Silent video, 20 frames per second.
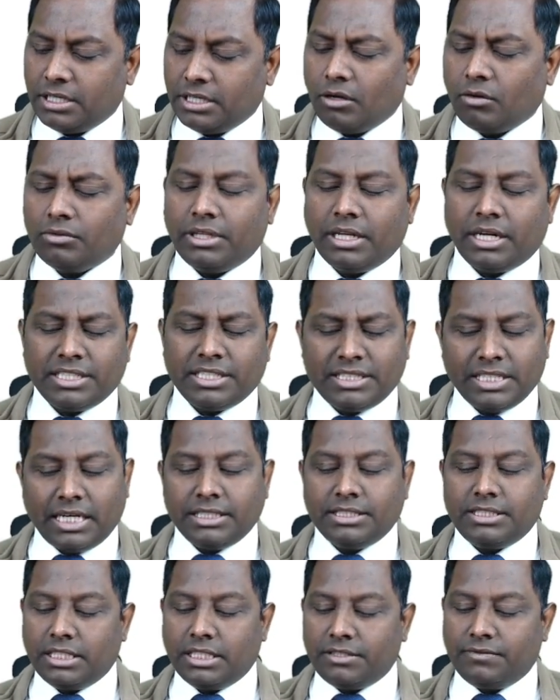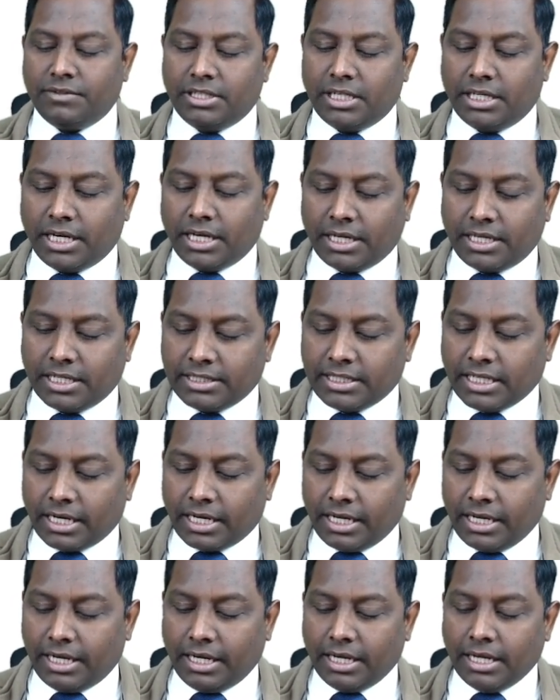Now, there are chances with the
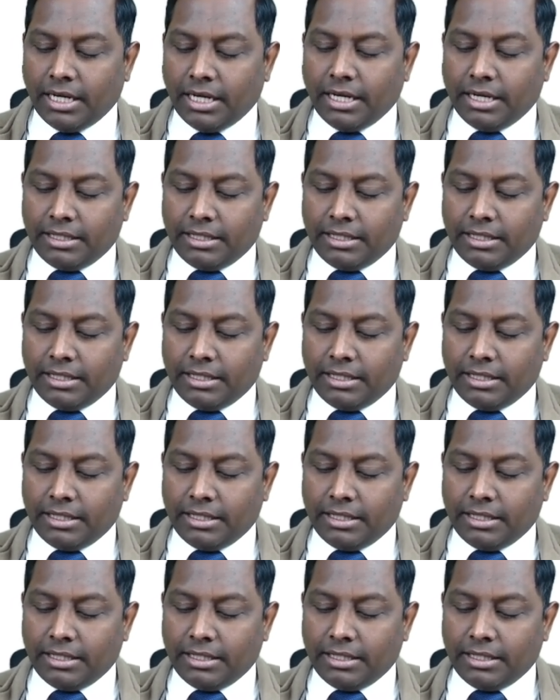tetracycline,